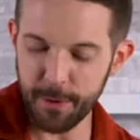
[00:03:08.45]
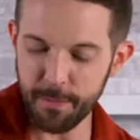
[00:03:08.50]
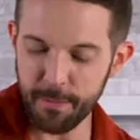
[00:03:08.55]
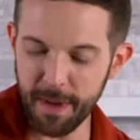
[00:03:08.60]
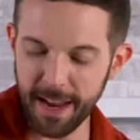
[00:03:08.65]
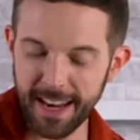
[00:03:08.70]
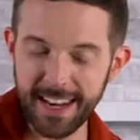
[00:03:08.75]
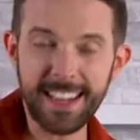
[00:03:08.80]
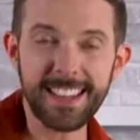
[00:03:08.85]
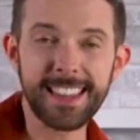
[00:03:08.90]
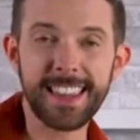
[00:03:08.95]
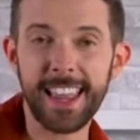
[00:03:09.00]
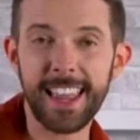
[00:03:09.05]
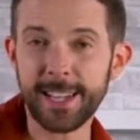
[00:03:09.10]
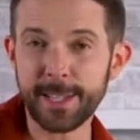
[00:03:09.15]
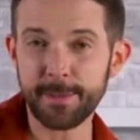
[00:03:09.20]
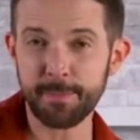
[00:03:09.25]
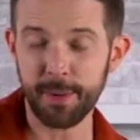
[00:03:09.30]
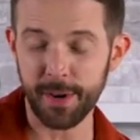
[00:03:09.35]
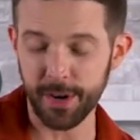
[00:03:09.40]
you may need
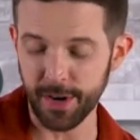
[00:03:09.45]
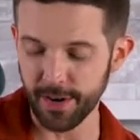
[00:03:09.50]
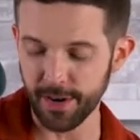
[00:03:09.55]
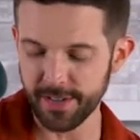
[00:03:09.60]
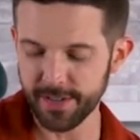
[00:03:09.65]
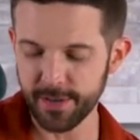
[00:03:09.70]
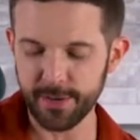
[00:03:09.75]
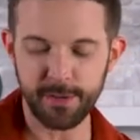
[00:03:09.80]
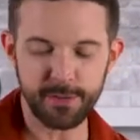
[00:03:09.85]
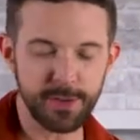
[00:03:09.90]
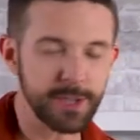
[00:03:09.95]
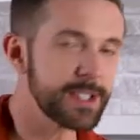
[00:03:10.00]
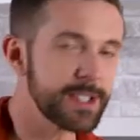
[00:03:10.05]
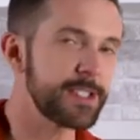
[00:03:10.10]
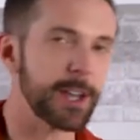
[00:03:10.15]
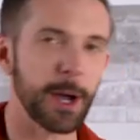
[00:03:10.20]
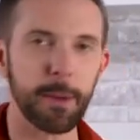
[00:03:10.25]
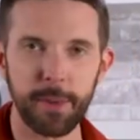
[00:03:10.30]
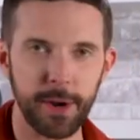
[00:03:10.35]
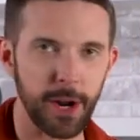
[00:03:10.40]
less butter, so don't just
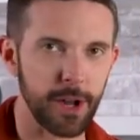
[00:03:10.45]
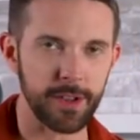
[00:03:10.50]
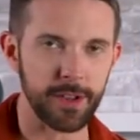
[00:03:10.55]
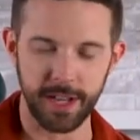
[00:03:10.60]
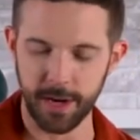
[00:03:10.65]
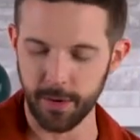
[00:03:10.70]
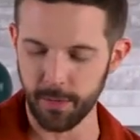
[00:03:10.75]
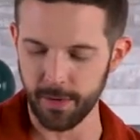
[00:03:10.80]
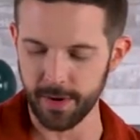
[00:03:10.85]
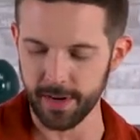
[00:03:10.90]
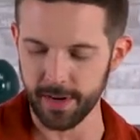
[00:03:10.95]
dump it all in at